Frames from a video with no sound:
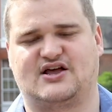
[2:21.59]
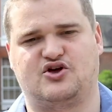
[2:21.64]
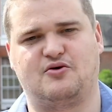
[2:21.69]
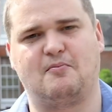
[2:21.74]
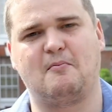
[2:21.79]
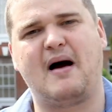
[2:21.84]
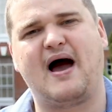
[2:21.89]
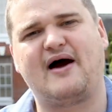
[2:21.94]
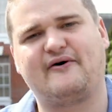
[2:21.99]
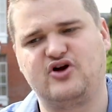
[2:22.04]
You
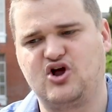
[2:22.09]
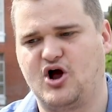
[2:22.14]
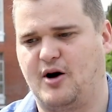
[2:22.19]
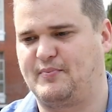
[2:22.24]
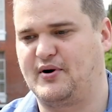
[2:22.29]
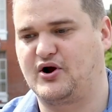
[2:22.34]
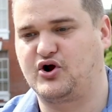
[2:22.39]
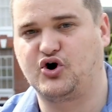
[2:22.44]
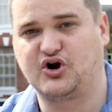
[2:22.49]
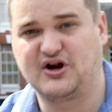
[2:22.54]
marry
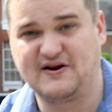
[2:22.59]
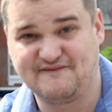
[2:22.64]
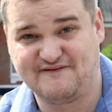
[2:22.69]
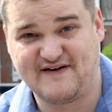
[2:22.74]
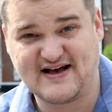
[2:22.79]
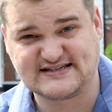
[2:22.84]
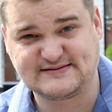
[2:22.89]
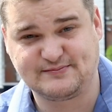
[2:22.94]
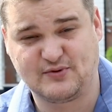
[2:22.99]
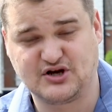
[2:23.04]
up a good
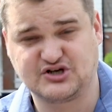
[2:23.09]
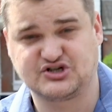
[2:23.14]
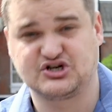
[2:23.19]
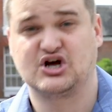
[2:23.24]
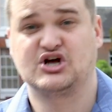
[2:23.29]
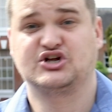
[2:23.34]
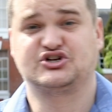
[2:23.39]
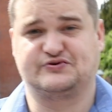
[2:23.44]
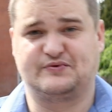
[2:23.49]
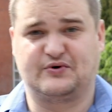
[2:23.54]
investment
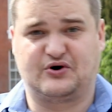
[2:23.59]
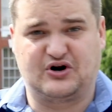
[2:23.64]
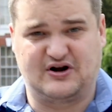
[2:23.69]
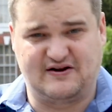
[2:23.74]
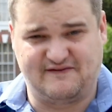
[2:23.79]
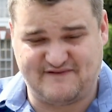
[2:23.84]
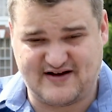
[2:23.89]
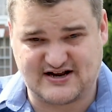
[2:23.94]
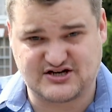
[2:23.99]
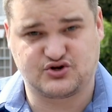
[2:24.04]
to a good
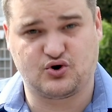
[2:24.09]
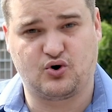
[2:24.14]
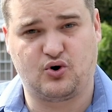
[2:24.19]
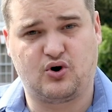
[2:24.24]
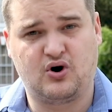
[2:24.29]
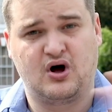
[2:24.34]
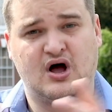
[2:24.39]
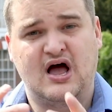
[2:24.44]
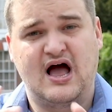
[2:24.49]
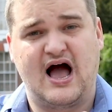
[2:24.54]

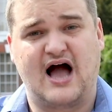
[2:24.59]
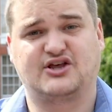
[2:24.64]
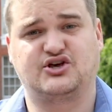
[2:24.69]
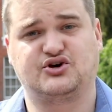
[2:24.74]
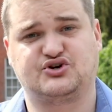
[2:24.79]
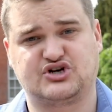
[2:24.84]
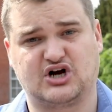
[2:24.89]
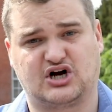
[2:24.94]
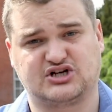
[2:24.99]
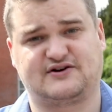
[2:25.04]
investor, and
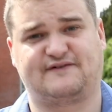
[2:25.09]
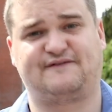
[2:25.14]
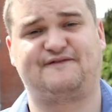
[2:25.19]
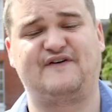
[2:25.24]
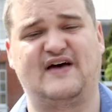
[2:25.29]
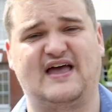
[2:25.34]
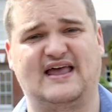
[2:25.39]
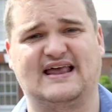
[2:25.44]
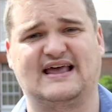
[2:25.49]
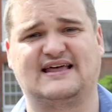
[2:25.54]
you charge a
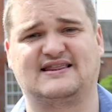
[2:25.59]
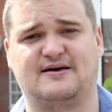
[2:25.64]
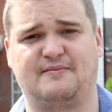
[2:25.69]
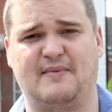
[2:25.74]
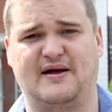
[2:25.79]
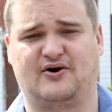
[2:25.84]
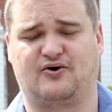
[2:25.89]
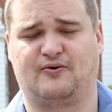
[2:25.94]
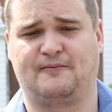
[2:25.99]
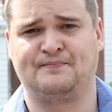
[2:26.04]
fee in the
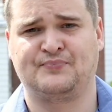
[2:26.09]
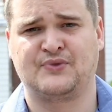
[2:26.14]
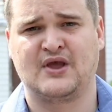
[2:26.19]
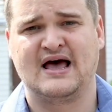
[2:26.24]
middle.